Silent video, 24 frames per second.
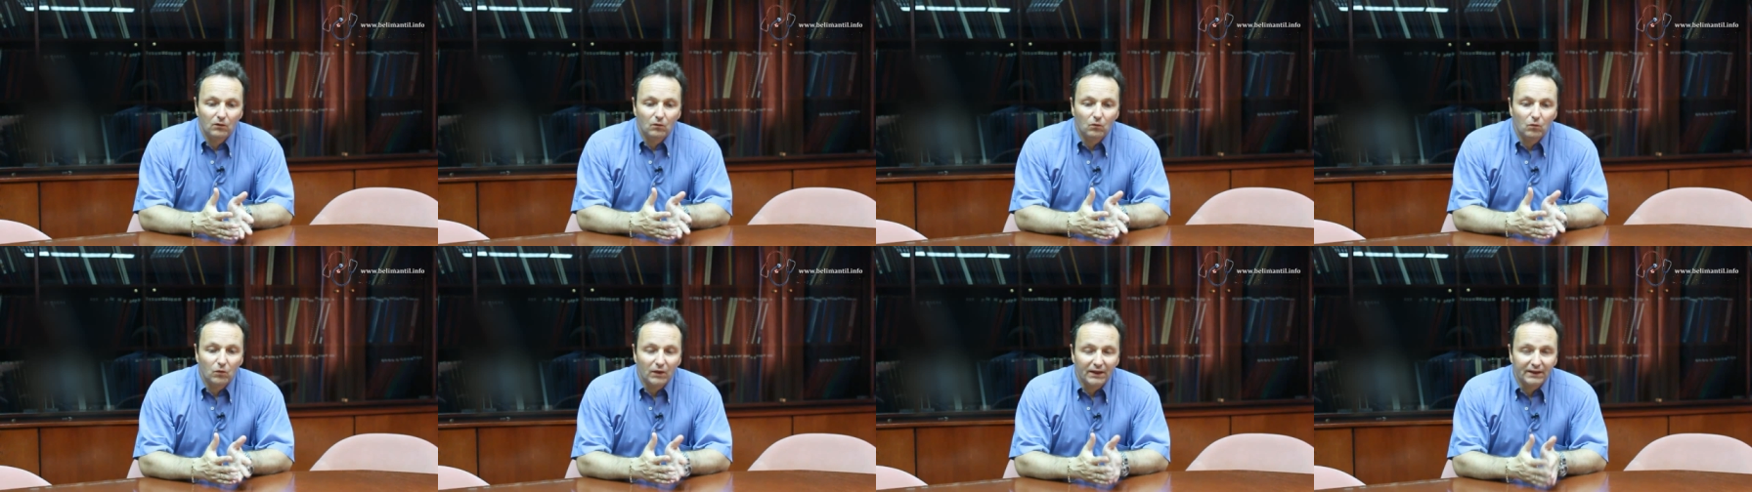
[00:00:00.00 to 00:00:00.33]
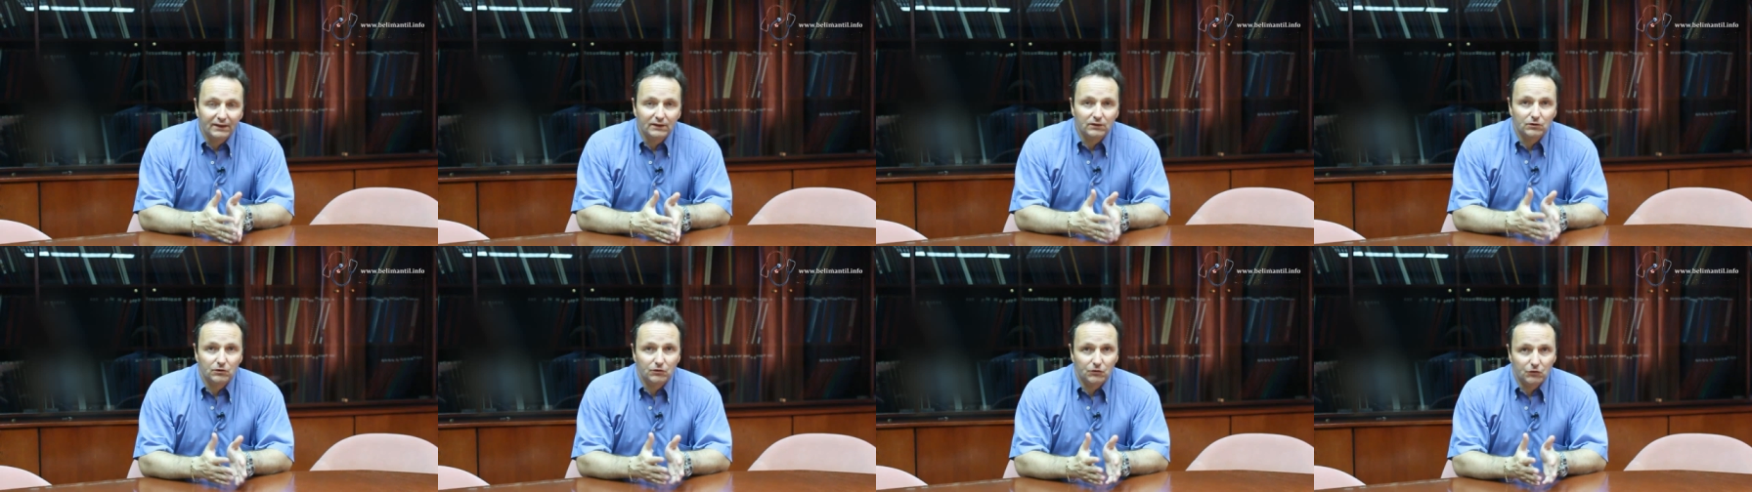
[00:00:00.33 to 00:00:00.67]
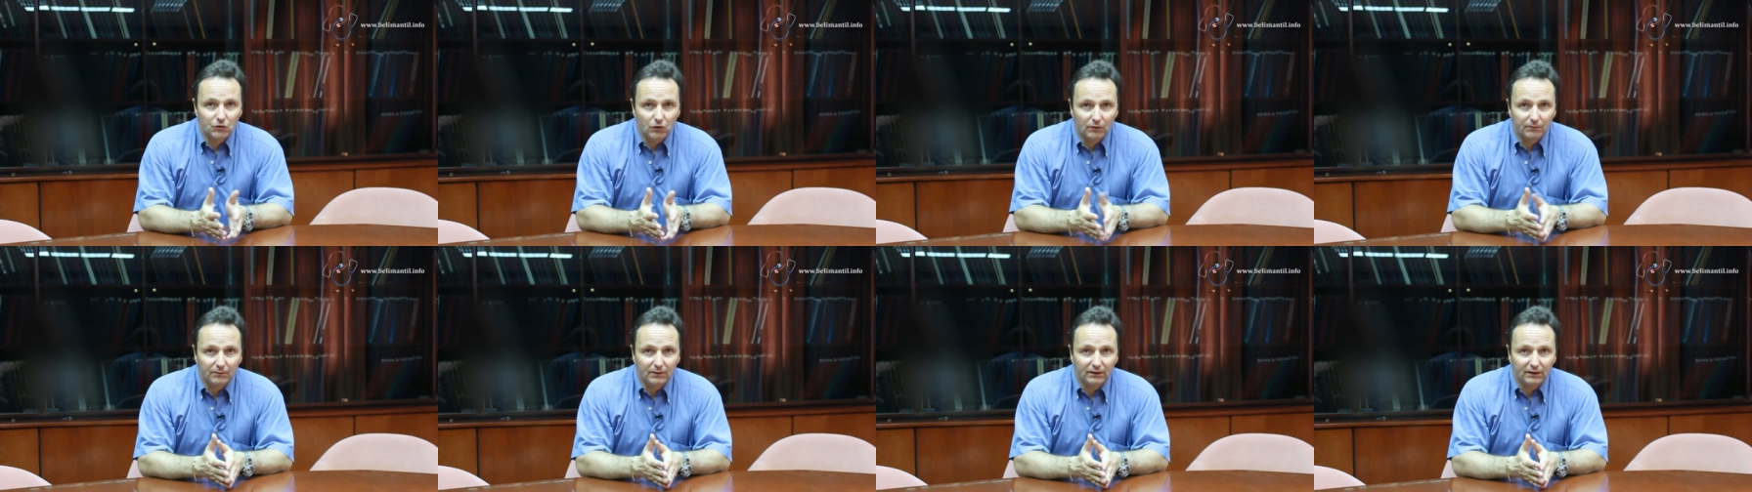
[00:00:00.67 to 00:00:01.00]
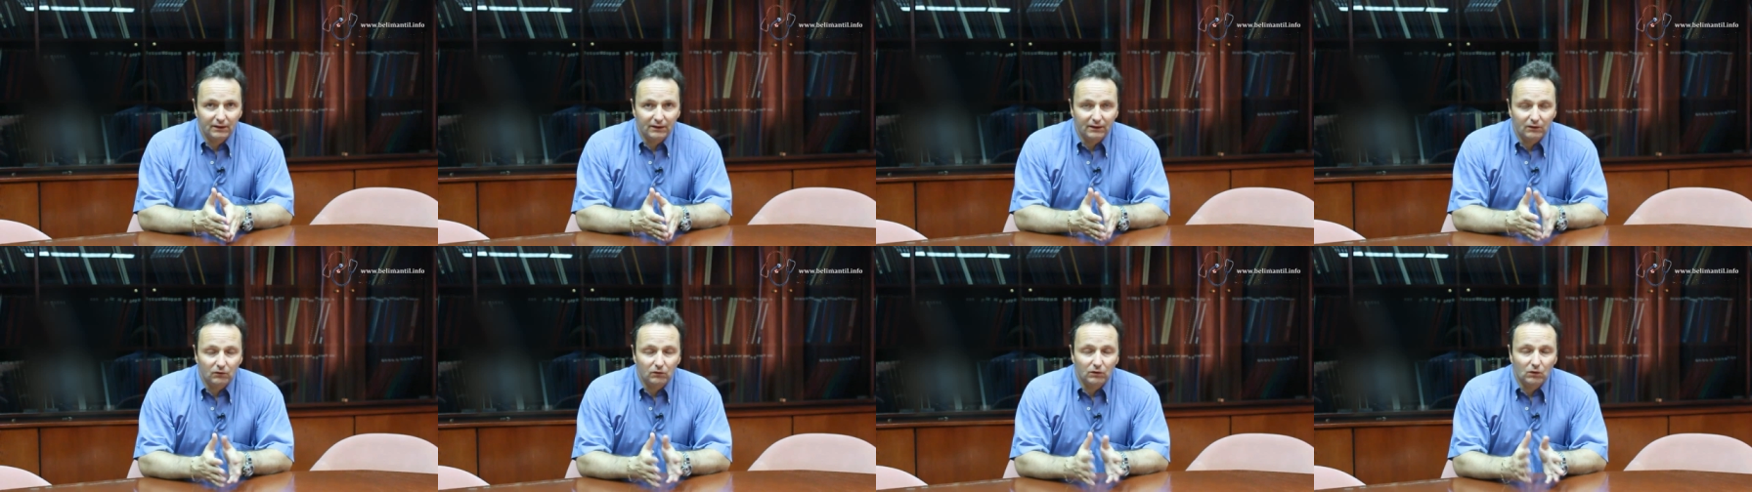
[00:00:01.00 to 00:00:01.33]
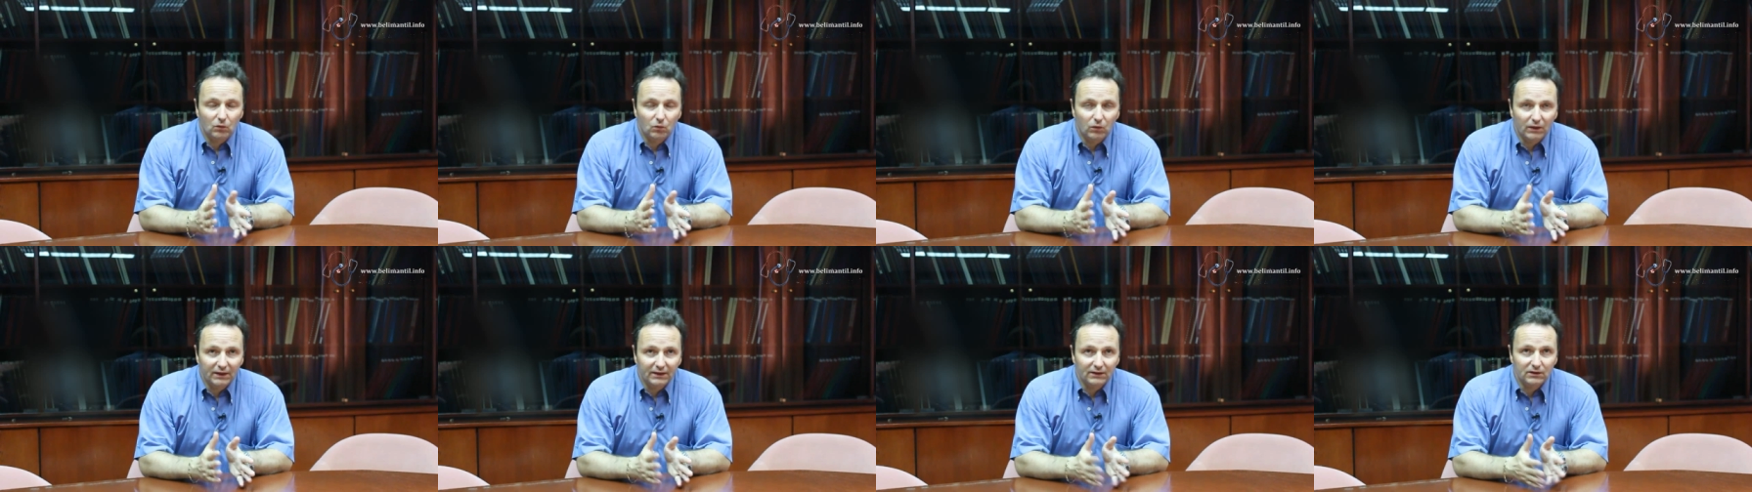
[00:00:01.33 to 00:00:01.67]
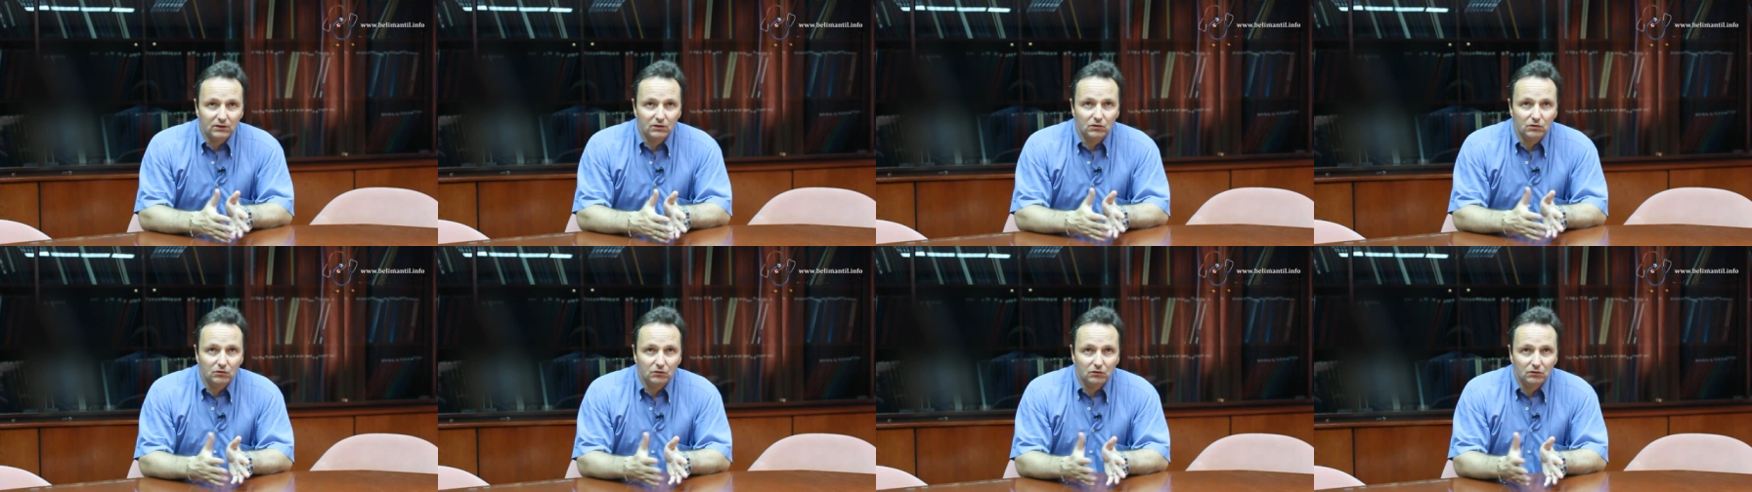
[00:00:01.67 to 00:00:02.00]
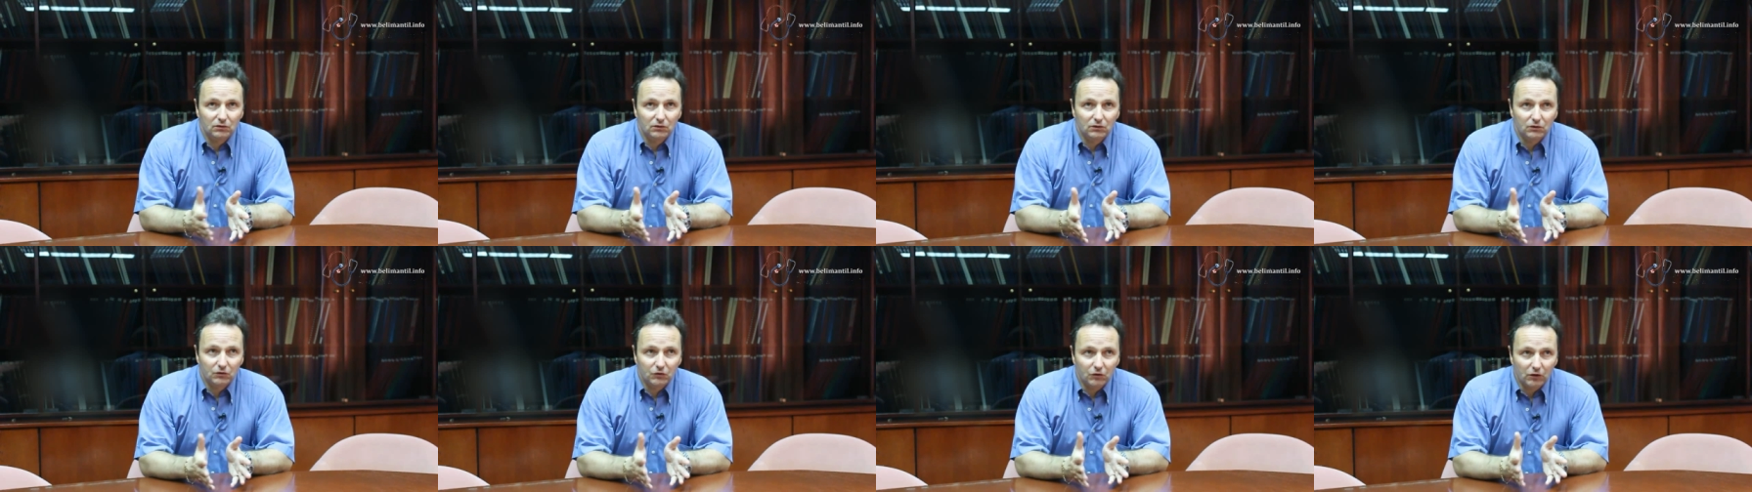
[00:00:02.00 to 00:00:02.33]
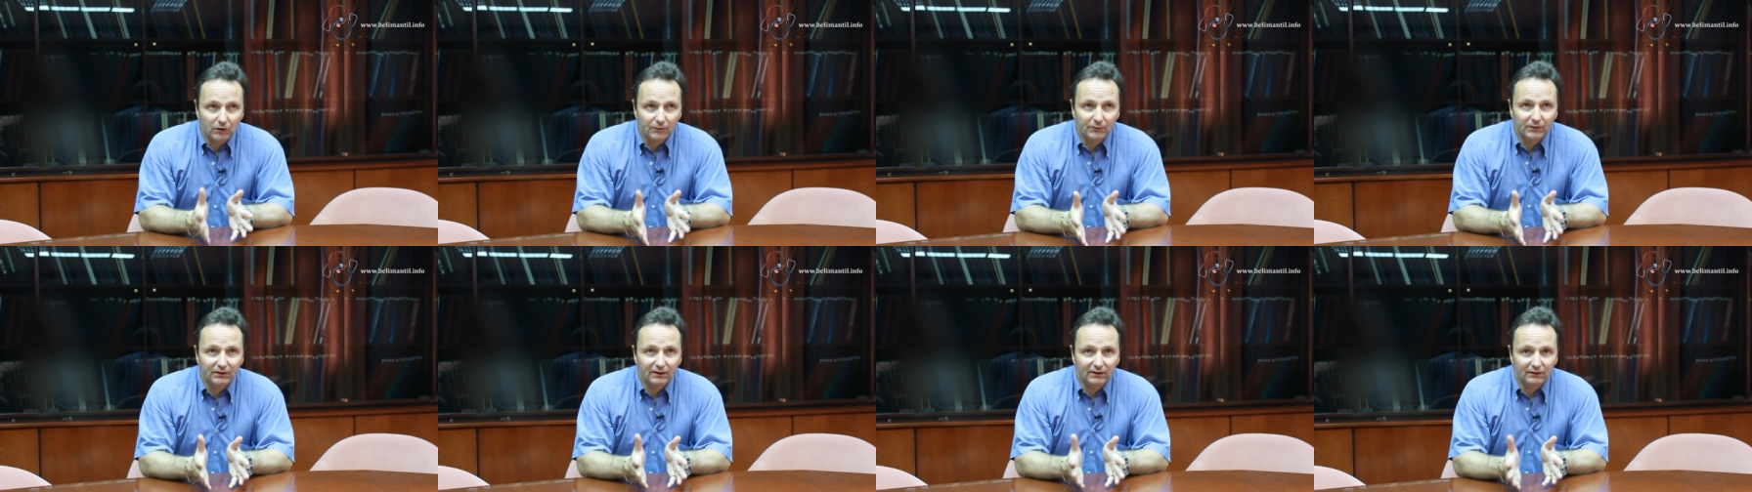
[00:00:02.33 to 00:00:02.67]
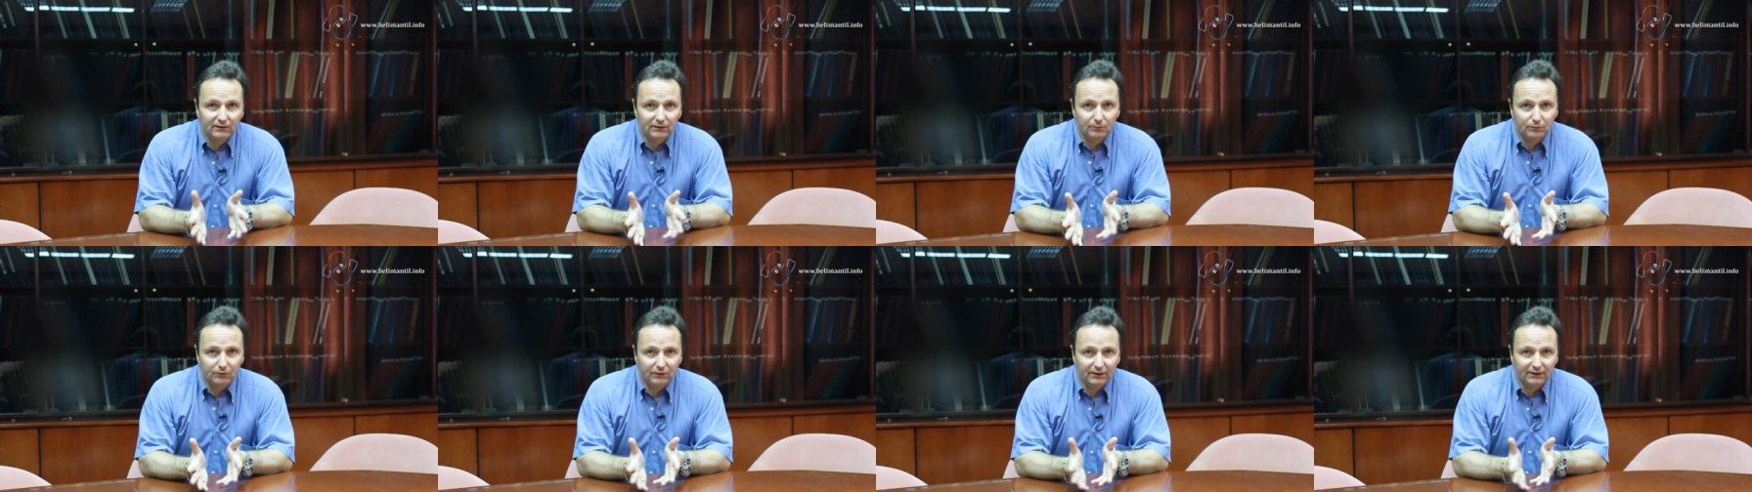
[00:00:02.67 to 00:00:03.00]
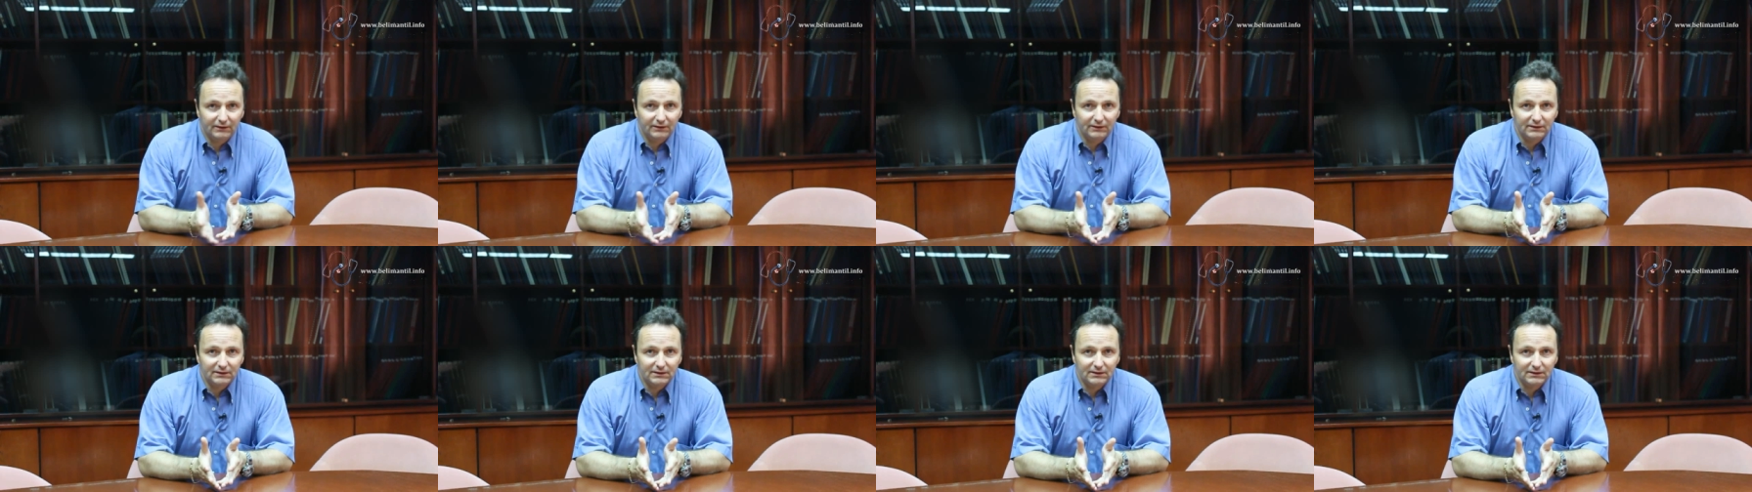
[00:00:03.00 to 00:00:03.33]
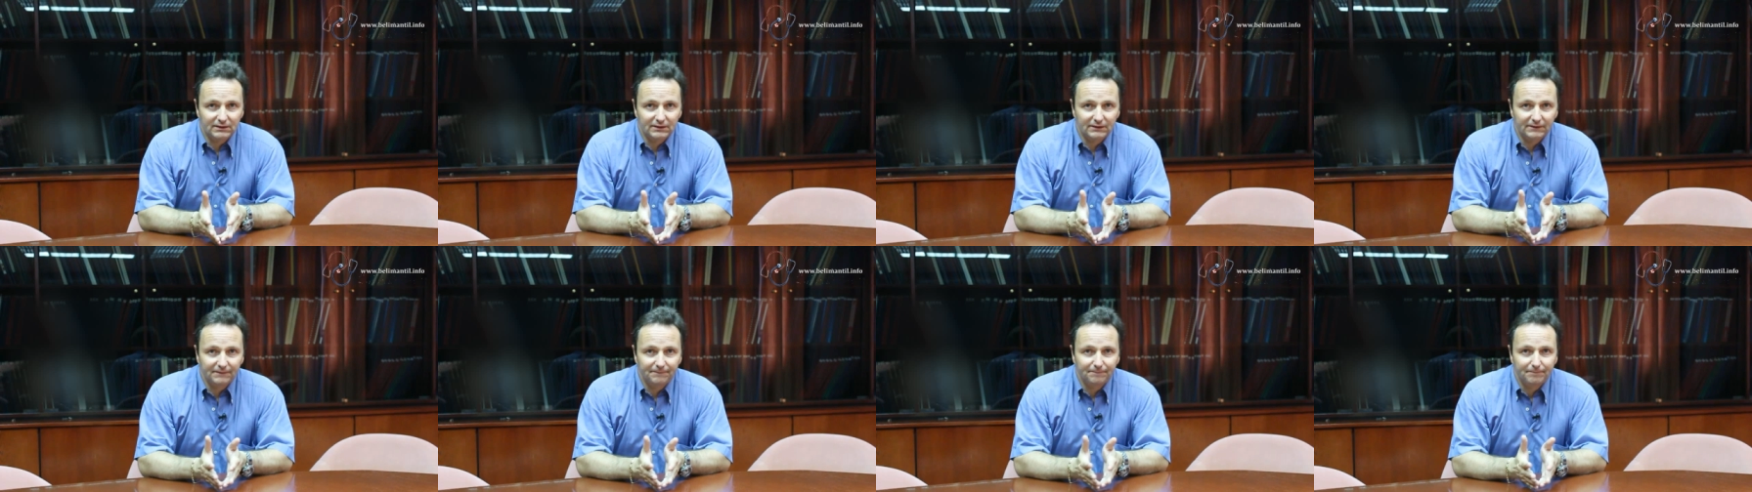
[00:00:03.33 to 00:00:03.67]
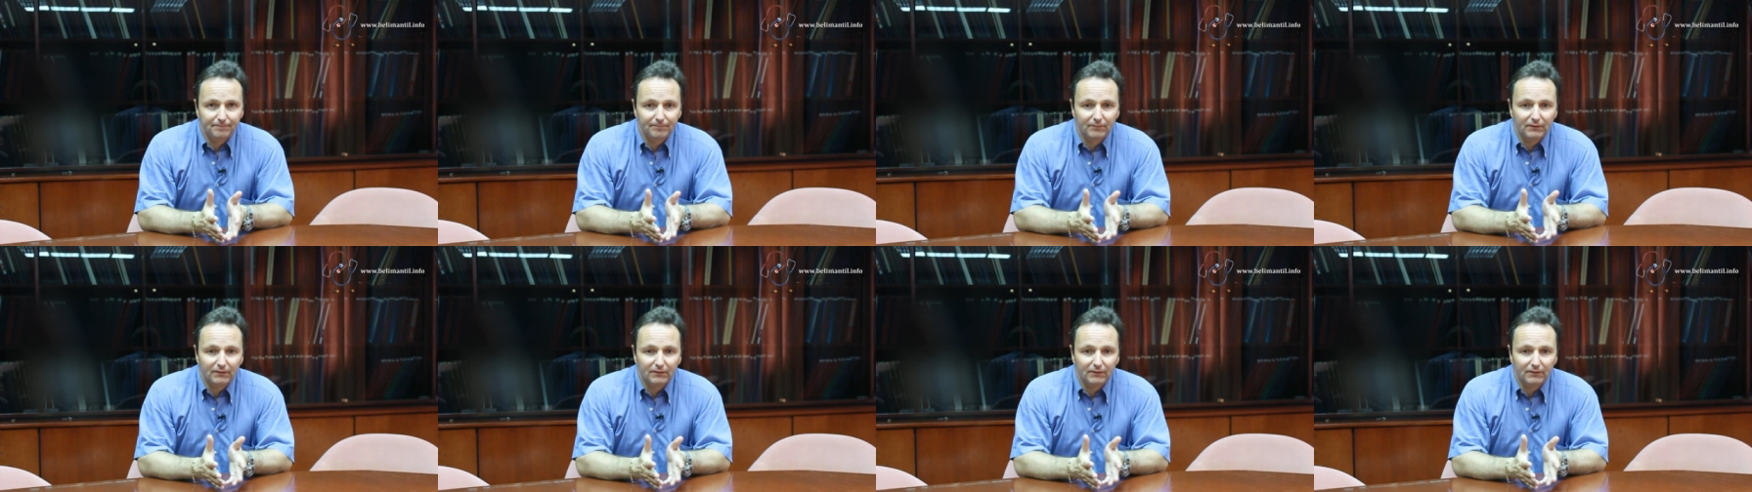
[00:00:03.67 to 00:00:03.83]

when to terminate or the pregnancy